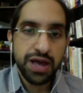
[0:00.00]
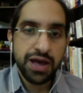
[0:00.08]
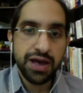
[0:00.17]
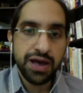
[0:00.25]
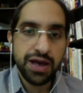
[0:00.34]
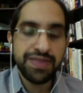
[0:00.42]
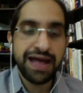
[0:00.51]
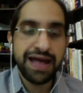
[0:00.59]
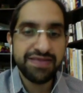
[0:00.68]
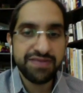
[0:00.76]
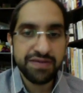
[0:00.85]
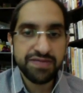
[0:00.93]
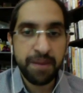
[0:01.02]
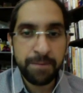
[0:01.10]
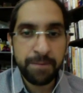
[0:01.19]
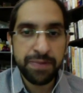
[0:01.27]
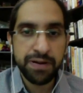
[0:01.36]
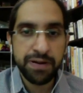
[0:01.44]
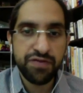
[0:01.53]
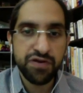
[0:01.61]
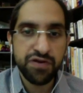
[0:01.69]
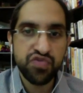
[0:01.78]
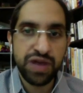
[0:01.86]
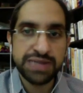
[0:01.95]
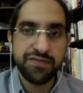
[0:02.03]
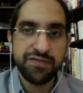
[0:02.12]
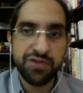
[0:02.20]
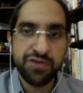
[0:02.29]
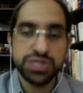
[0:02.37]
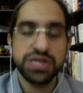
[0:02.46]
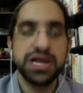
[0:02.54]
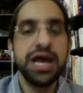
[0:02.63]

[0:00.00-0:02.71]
that some people refer to as a revolution.